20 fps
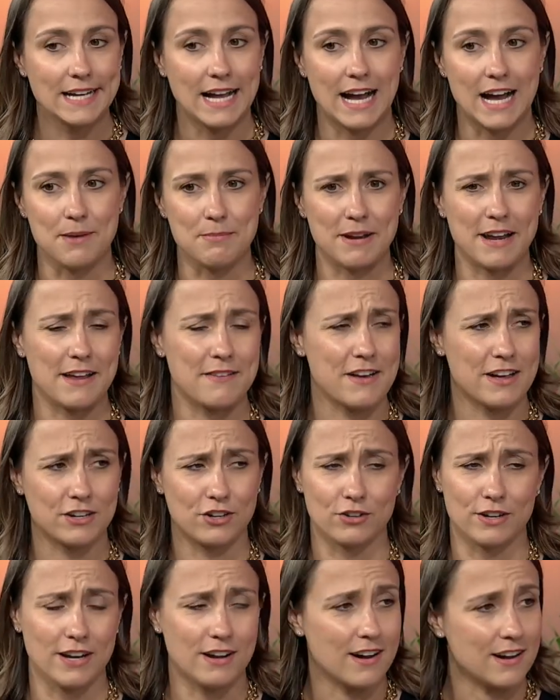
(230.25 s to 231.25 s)
Um, and I've had
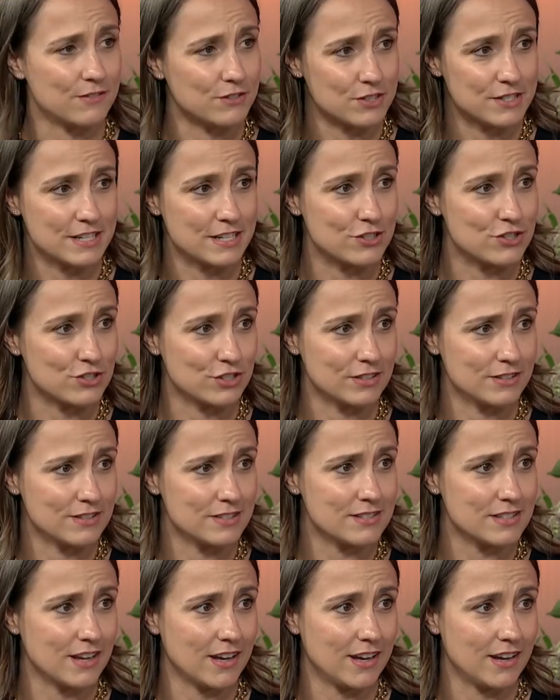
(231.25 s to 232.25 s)
great
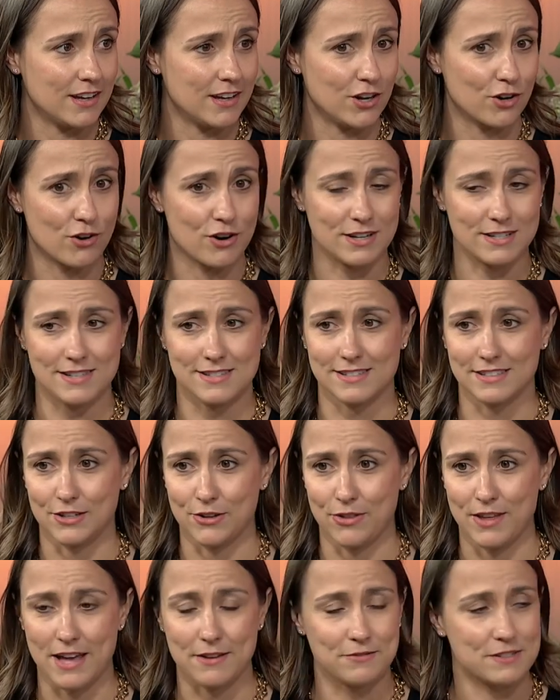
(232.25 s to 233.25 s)
conversations uh, across, you know,
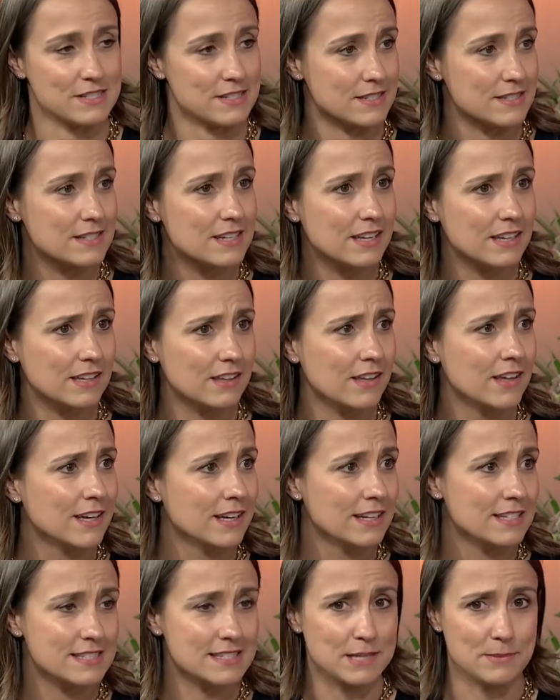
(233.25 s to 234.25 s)
the FCC,
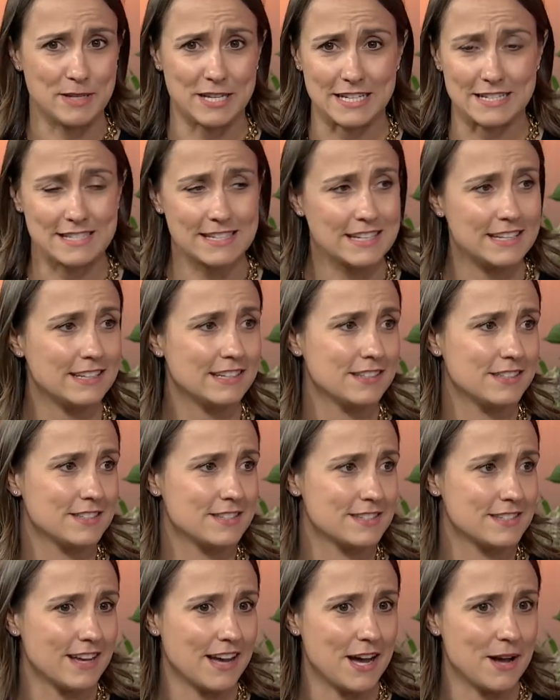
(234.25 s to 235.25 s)

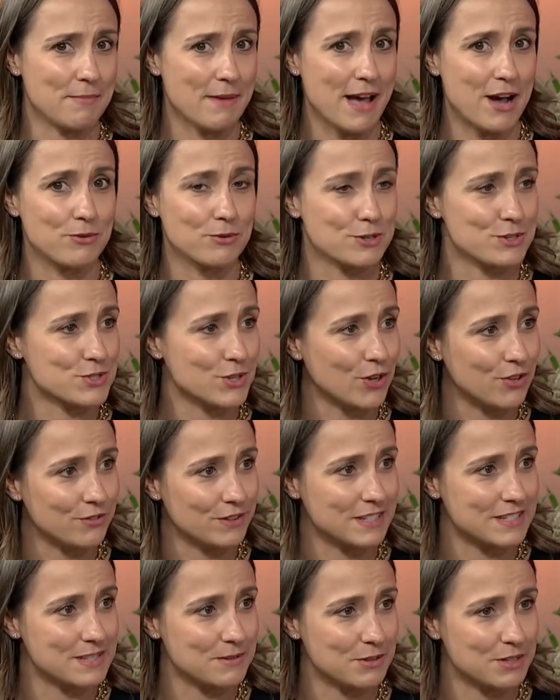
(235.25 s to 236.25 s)
CBDCs, um, how we're
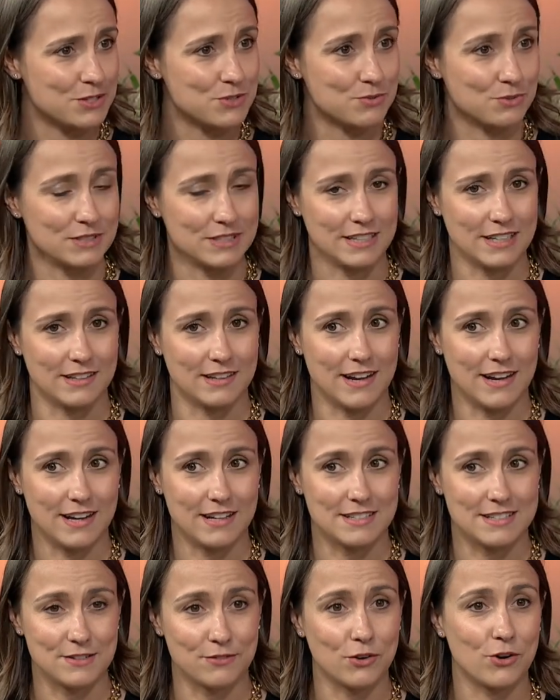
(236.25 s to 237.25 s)
solving some of these really
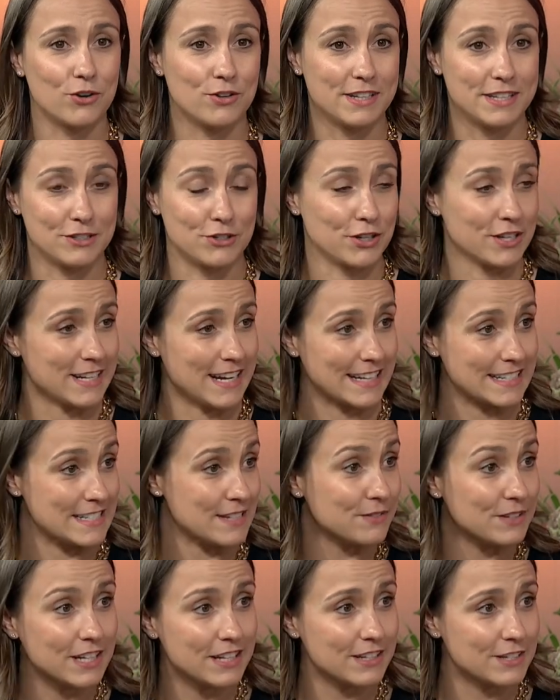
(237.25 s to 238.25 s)
uh, difficult
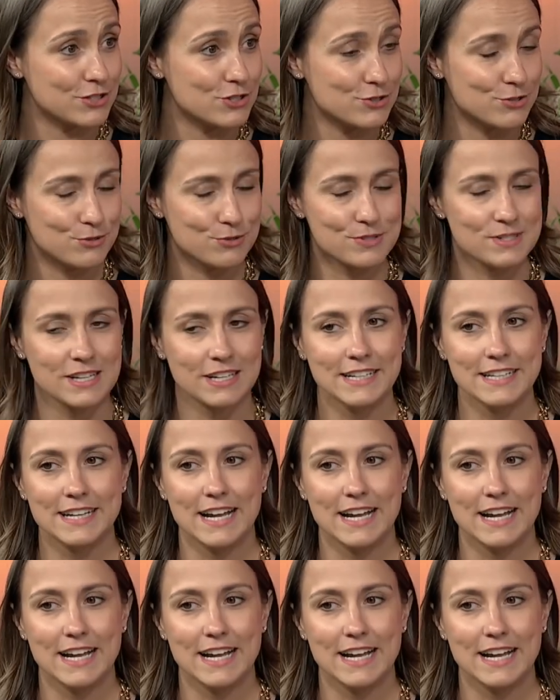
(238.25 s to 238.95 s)
interconnectivity issues.